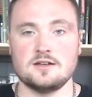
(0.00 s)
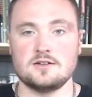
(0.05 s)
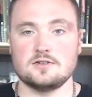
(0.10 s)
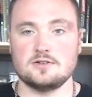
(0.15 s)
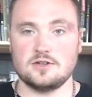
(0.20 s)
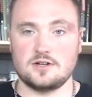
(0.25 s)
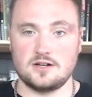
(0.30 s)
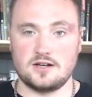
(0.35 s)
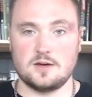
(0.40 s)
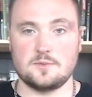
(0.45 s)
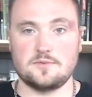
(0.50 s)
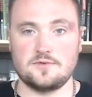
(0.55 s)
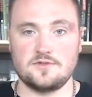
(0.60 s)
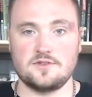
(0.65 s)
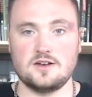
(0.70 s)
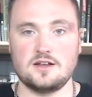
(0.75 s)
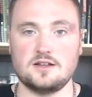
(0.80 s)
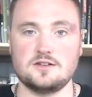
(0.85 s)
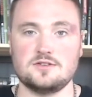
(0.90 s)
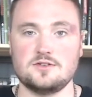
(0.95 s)
Look it up if you
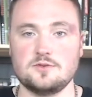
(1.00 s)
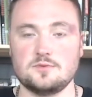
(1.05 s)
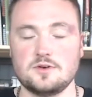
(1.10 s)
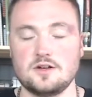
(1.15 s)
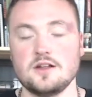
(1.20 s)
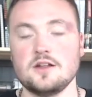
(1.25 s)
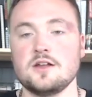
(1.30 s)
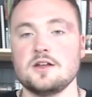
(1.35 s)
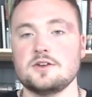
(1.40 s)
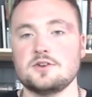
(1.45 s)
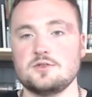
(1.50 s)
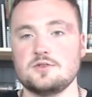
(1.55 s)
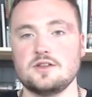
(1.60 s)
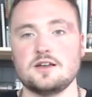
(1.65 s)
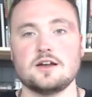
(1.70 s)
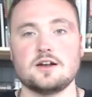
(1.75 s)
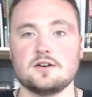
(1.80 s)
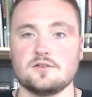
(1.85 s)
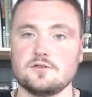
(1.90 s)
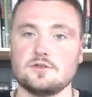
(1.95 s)
need to, but do the
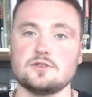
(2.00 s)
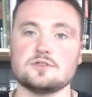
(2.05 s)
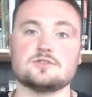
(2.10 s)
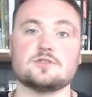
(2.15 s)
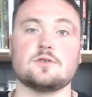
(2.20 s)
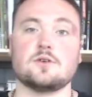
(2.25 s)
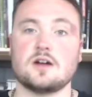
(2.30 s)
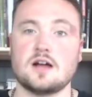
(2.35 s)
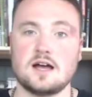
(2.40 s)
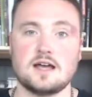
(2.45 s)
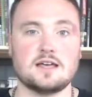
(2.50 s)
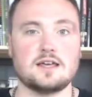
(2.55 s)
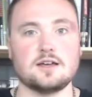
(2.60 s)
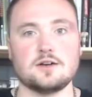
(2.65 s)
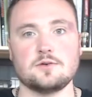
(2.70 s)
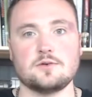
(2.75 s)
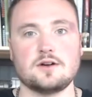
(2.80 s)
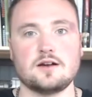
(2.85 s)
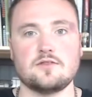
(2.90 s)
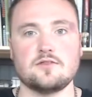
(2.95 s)
intervals or hiking
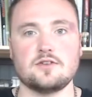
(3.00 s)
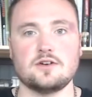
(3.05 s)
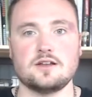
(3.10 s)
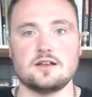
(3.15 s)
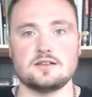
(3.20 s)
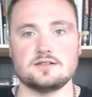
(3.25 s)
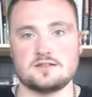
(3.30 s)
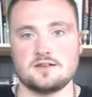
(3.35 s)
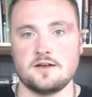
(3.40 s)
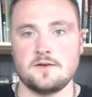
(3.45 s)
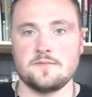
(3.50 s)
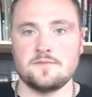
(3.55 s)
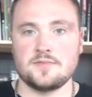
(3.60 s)
or whatever it is